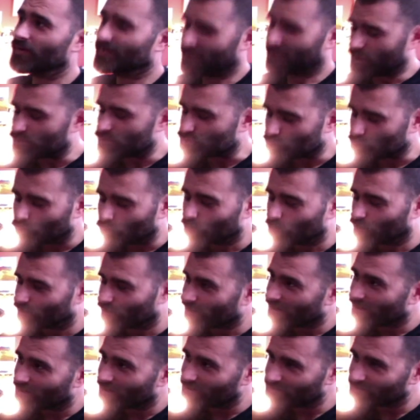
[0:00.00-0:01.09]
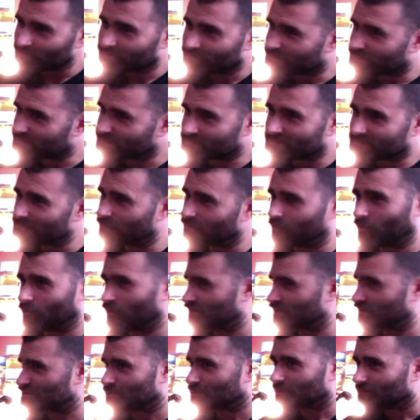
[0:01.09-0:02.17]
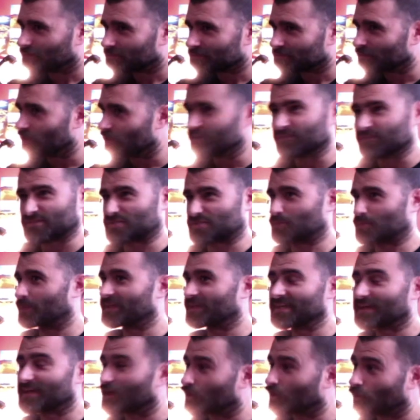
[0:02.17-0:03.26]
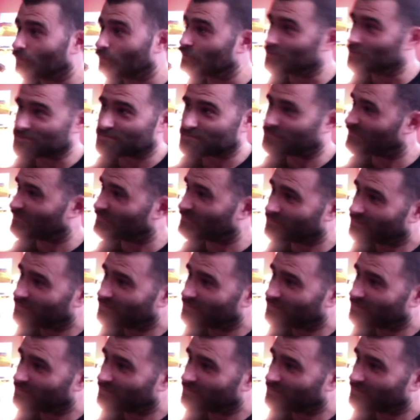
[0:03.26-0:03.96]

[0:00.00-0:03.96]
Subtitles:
It was all around not even 20 kilometres, but